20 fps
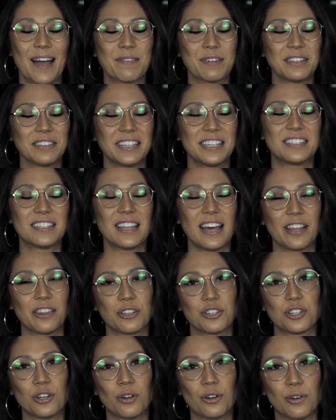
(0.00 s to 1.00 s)
I'm going to link to that
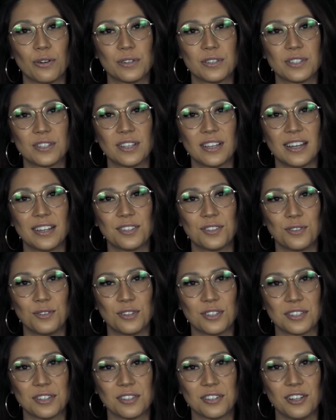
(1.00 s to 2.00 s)
in the show notes as
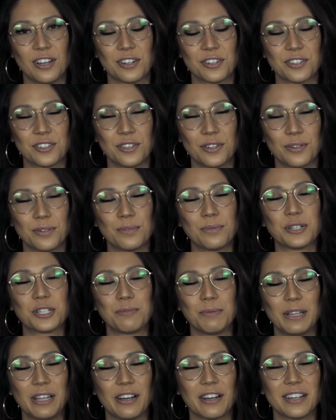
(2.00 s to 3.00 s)
soon as it's launched. So
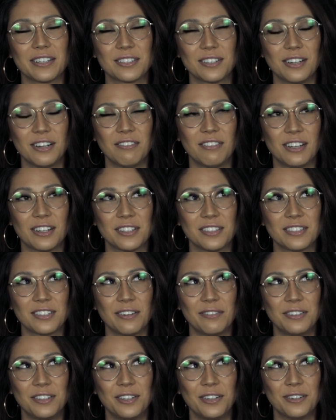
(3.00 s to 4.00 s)
wish me luck. I still have a lot of
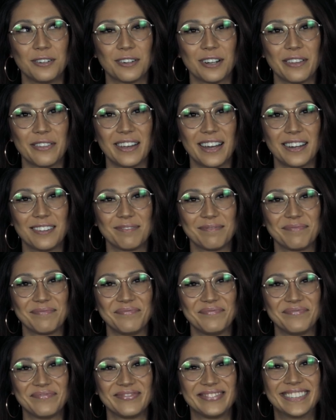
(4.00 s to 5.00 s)
stuff to do
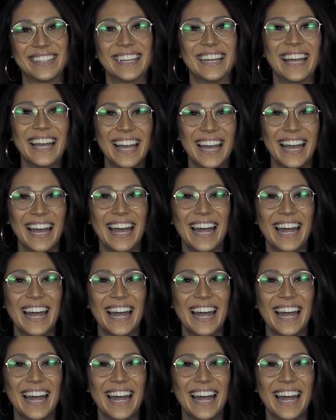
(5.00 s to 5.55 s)
around that.